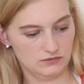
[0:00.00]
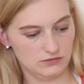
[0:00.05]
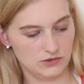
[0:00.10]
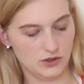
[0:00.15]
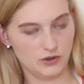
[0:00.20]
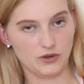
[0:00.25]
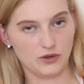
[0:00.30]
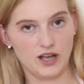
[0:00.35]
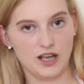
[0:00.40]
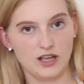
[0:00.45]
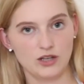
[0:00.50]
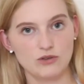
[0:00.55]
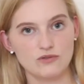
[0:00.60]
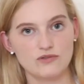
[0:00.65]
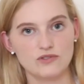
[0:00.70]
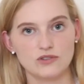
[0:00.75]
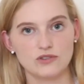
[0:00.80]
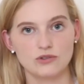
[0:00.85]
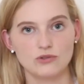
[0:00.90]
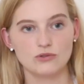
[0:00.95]
Okay?
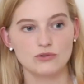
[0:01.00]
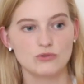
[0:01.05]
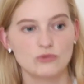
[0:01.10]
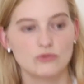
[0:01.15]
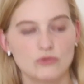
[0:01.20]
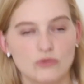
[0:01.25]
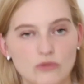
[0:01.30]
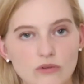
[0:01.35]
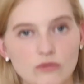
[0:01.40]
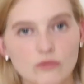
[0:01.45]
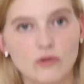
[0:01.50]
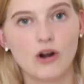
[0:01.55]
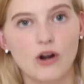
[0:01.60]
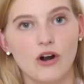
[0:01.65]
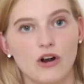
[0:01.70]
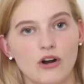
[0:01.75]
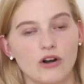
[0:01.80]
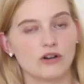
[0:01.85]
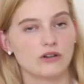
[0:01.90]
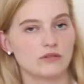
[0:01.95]
You
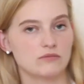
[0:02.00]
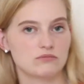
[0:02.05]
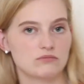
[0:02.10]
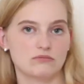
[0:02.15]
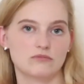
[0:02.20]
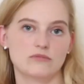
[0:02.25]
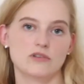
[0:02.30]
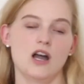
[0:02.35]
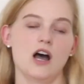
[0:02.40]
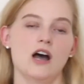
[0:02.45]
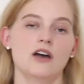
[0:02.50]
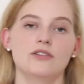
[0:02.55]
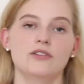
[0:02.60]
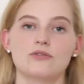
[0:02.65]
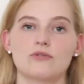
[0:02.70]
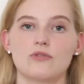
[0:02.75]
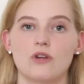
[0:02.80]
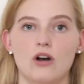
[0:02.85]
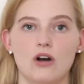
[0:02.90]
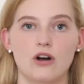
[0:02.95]
are not in the
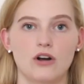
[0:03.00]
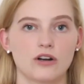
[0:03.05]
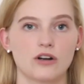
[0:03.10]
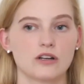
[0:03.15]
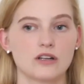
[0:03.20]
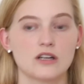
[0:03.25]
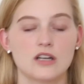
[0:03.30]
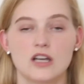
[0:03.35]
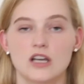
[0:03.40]
wrong.